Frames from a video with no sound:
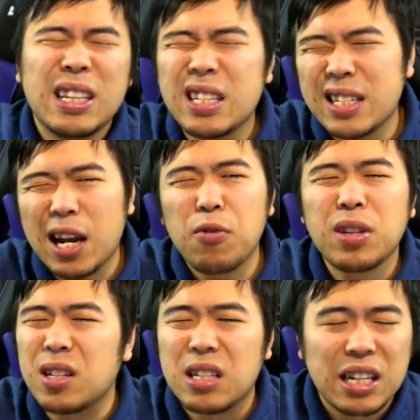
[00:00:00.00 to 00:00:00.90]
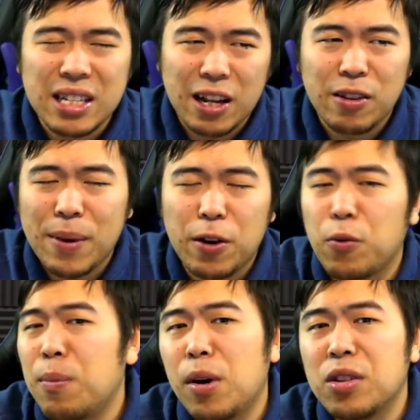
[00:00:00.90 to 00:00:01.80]
The second one doesn't exactly matter
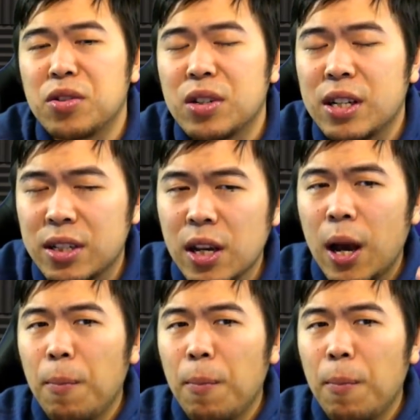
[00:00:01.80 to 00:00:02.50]
what monster it is,